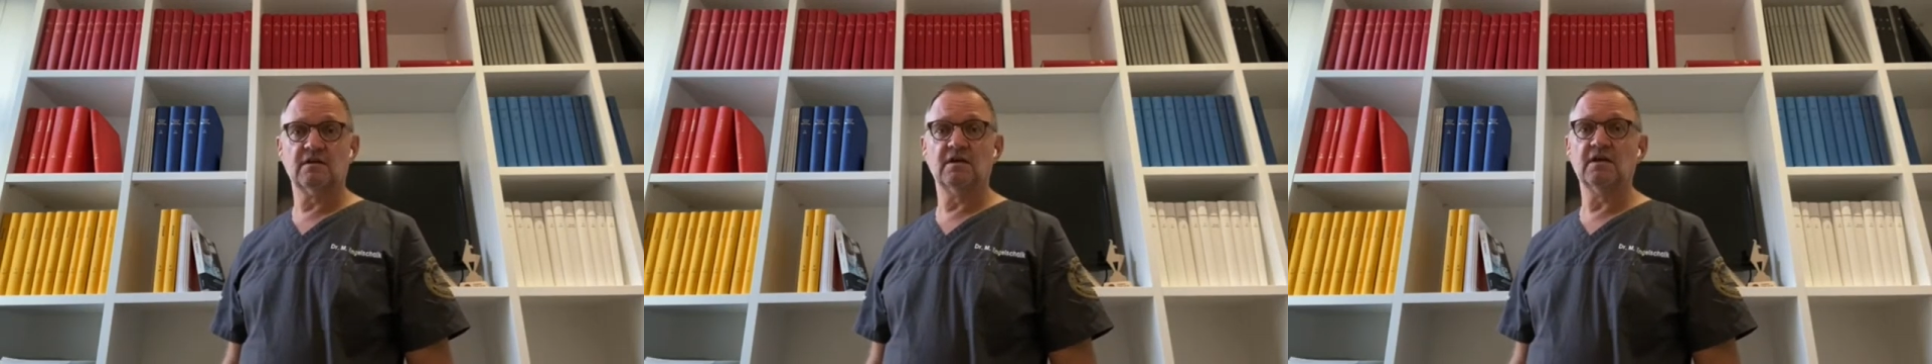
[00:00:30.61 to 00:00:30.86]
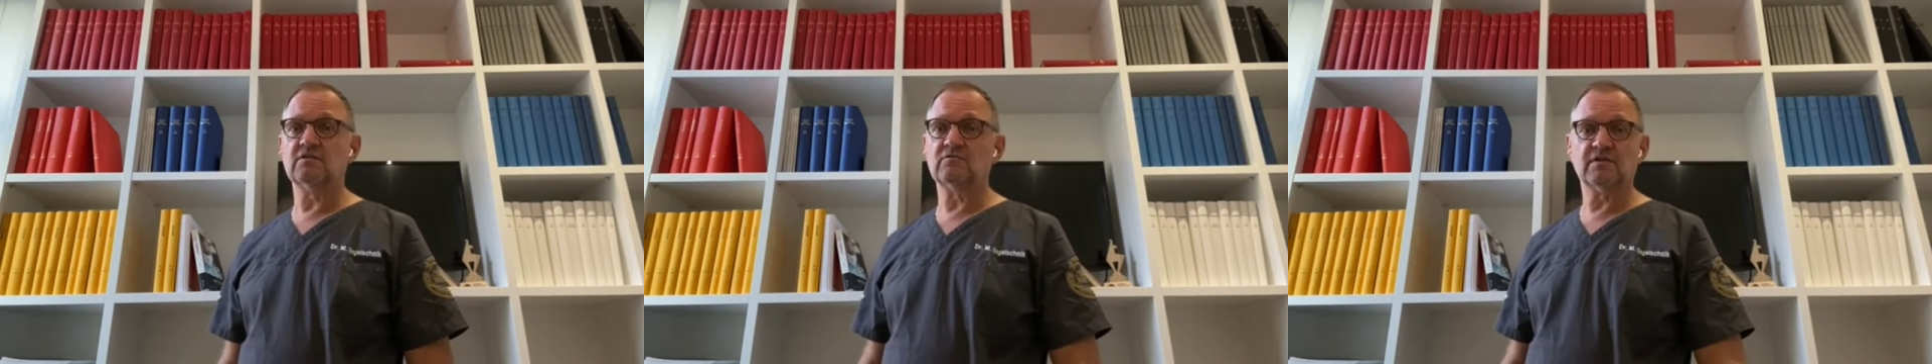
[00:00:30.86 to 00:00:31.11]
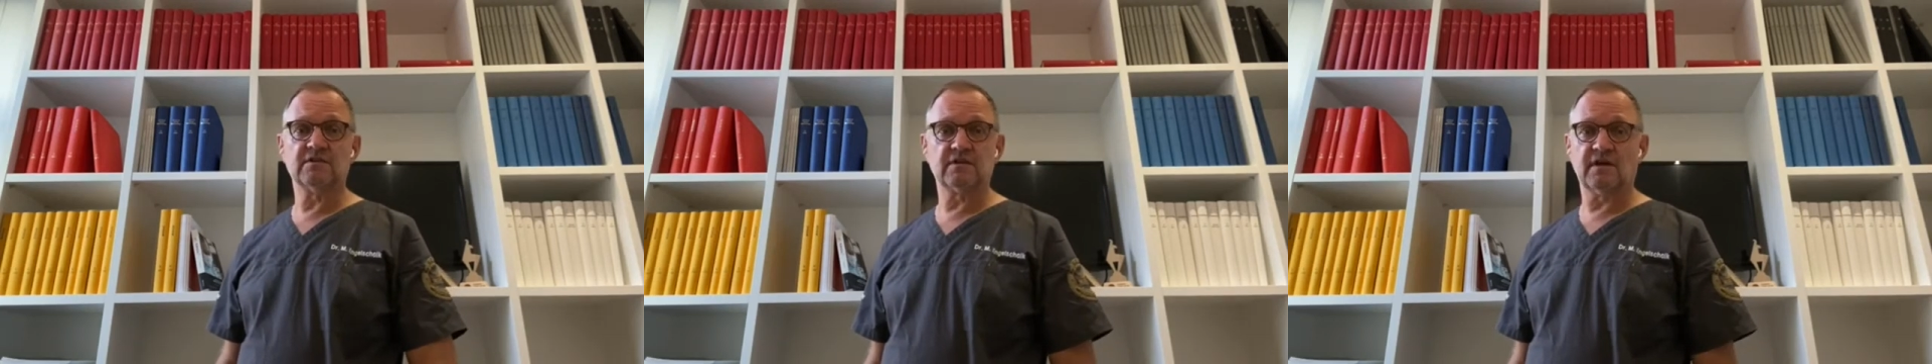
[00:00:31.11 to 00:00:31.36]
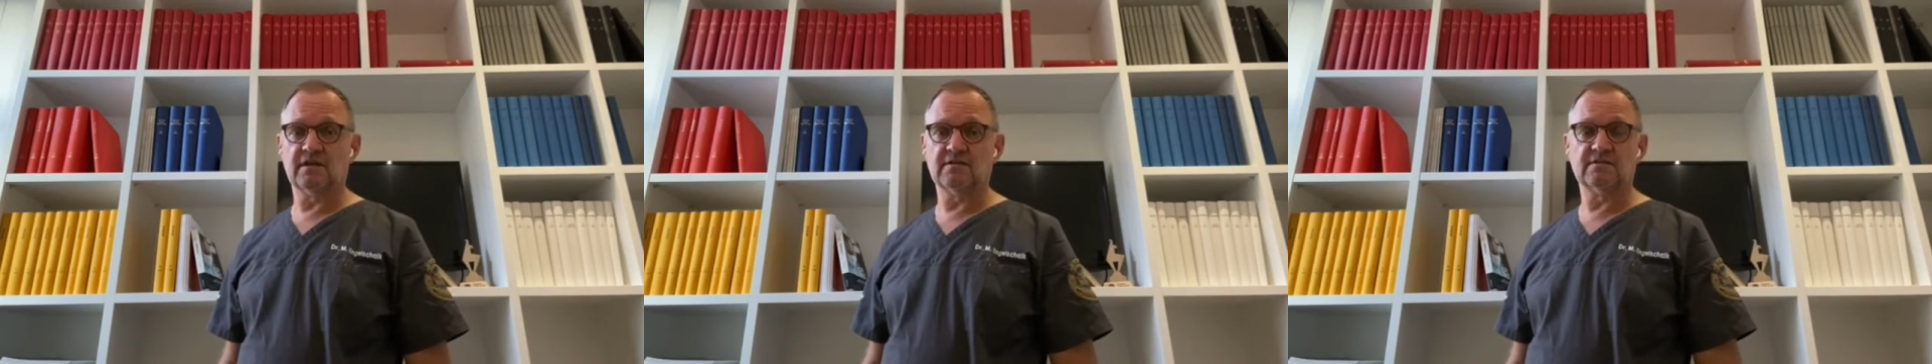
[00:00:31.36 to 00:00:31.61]
intraoral
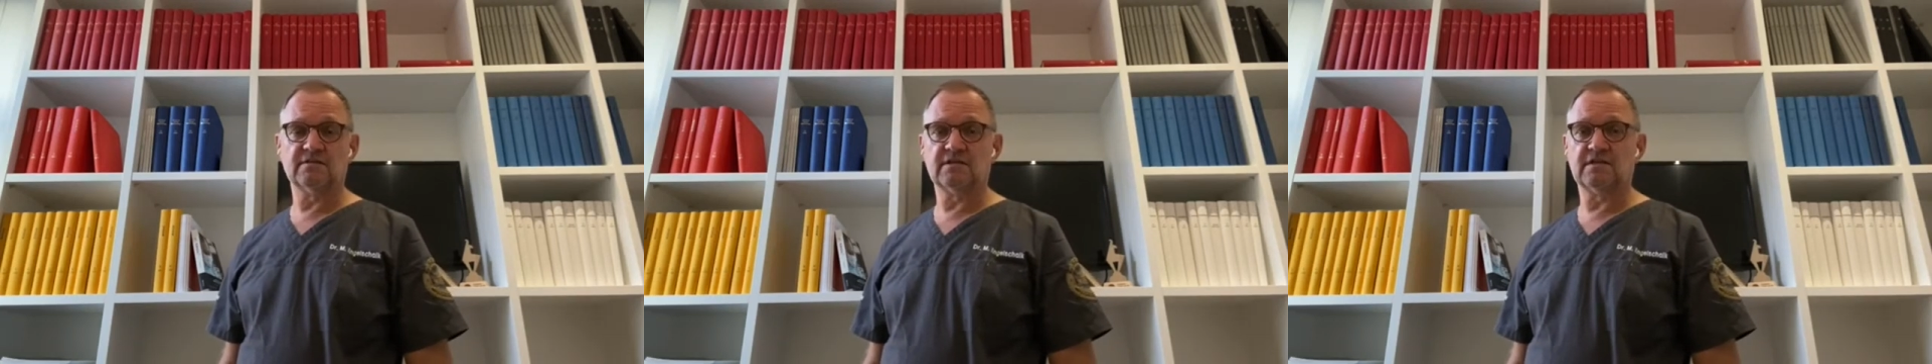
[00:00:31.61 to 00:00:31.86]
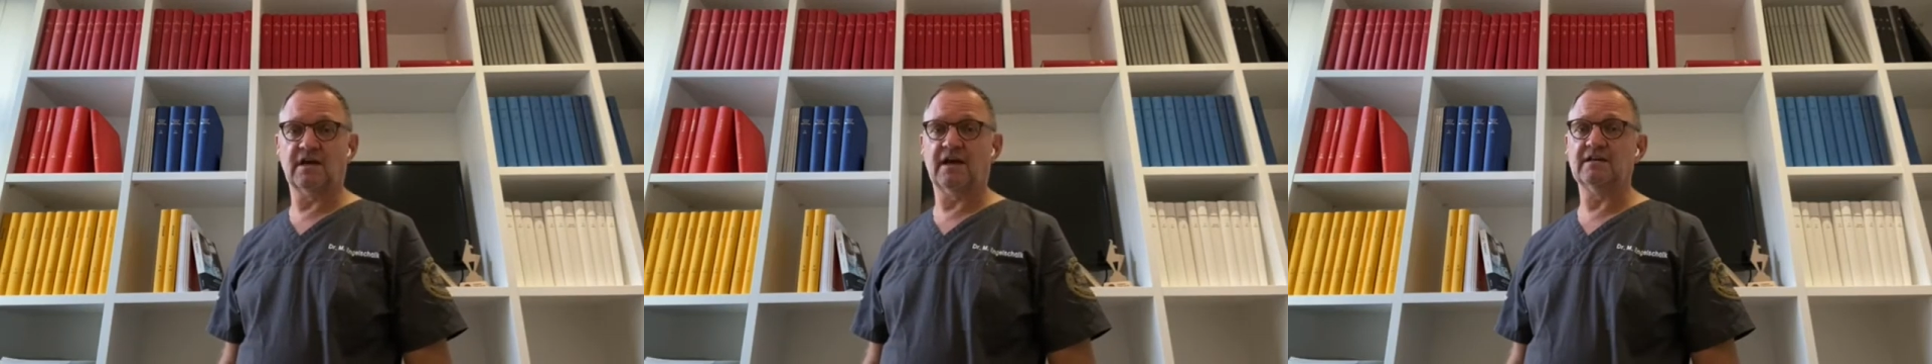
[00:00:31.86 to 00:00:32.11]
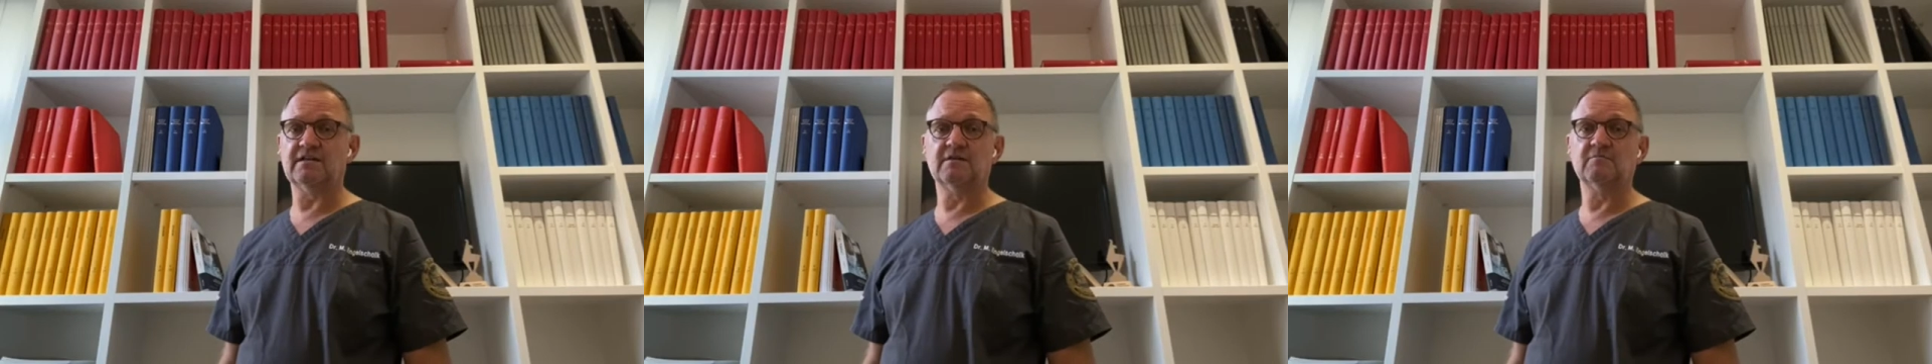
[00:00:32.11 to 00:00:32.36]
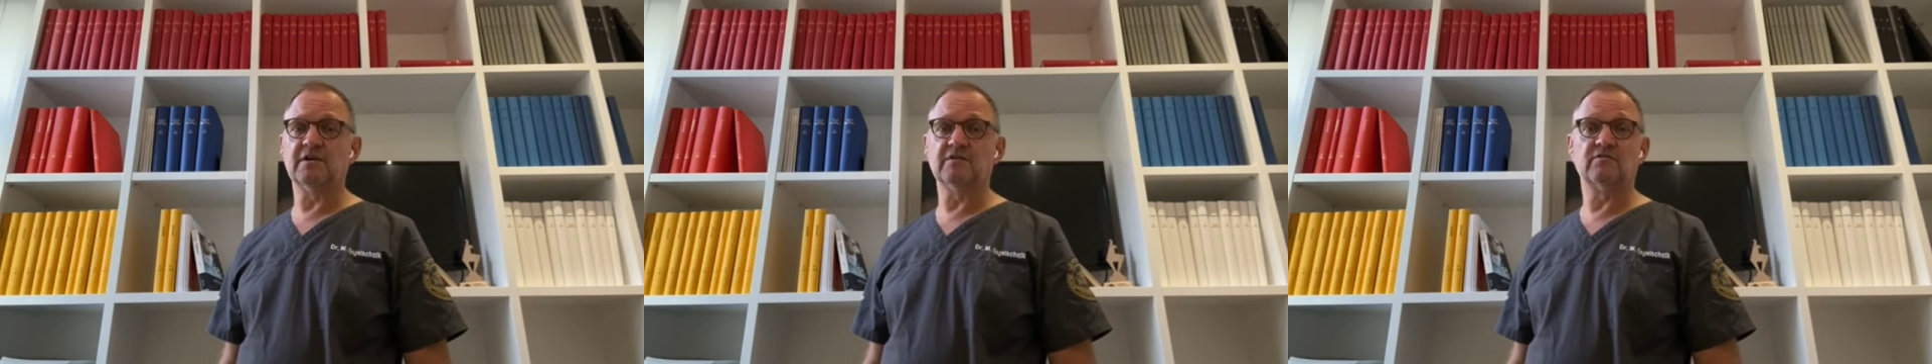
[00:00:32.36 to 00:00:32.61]
scans, guided
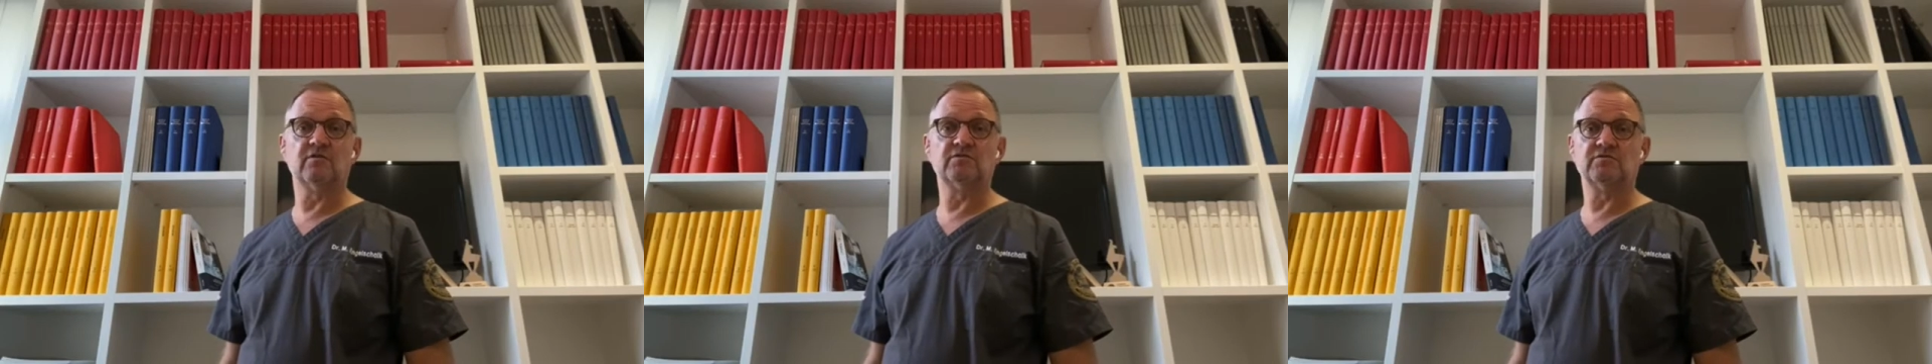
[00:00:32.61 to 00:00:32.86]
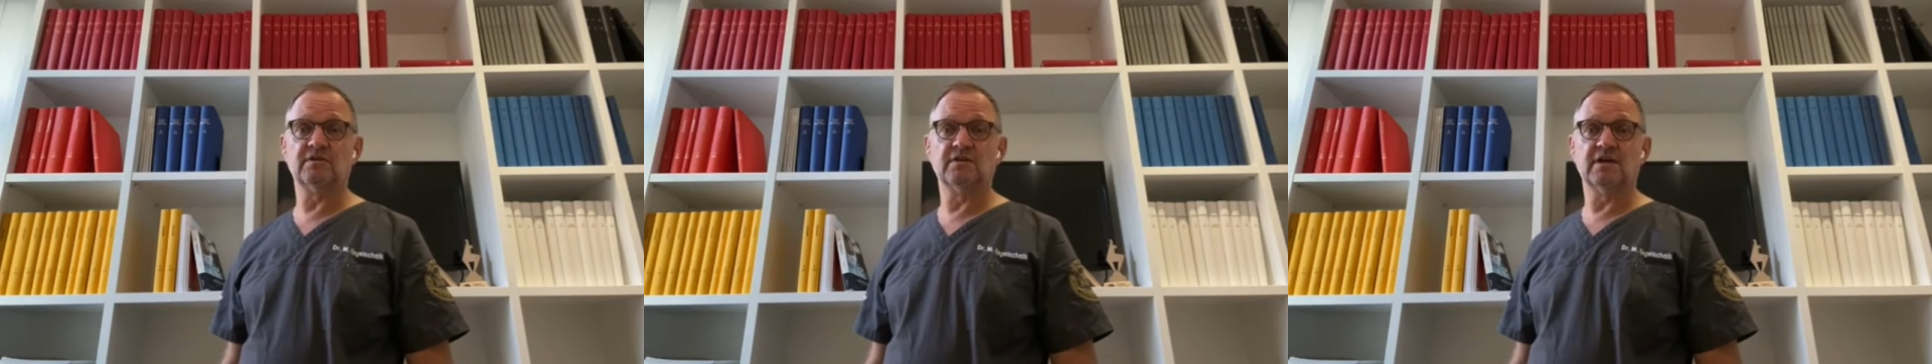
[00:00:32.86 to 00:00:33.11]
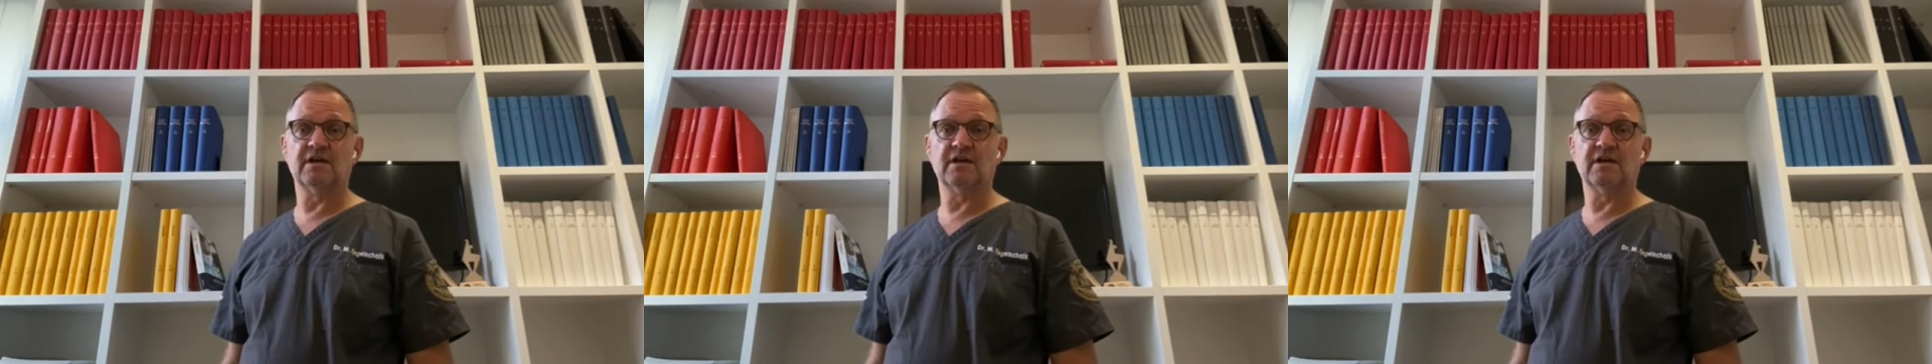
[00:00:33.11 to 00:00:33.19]
implant surgery,